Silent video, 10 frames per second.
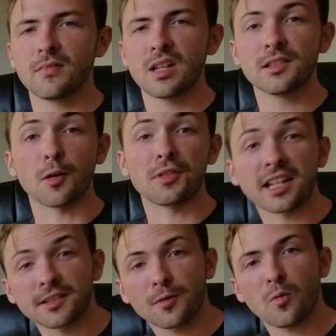So
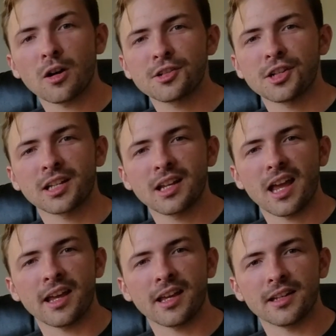thanks for watching,
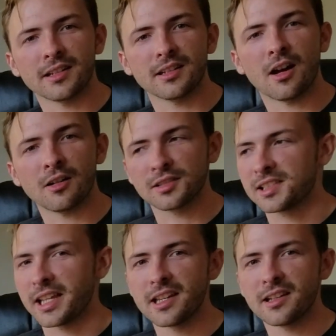and I'll
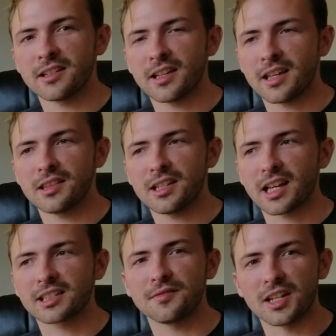see you in the
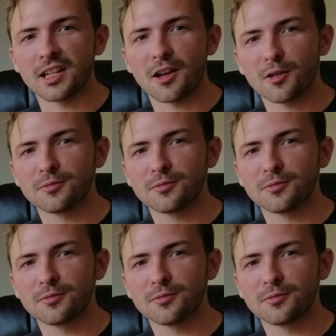next video.